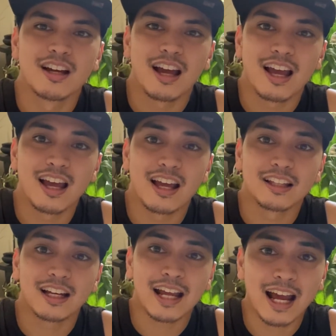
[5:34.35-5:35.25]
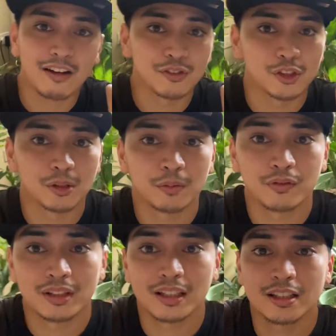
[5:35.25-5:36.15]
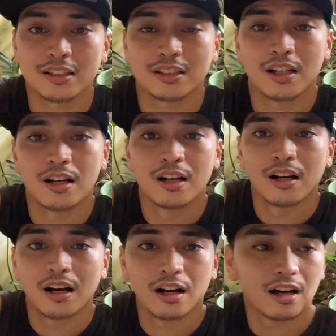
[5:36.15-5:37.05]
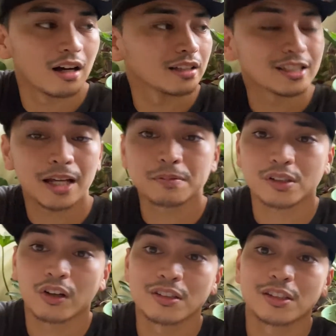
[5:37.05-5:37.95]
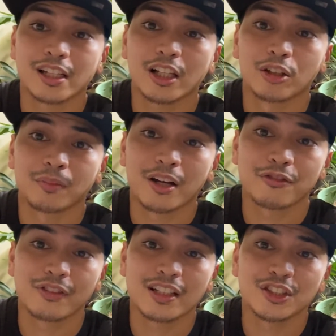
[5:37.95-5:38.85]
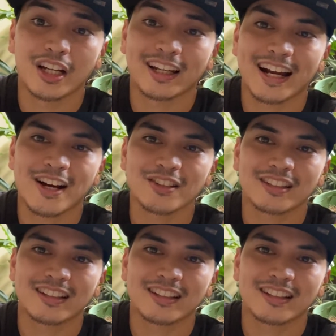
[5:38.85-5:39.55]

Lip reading: And I have some of these types on sale on my feed. Check it out.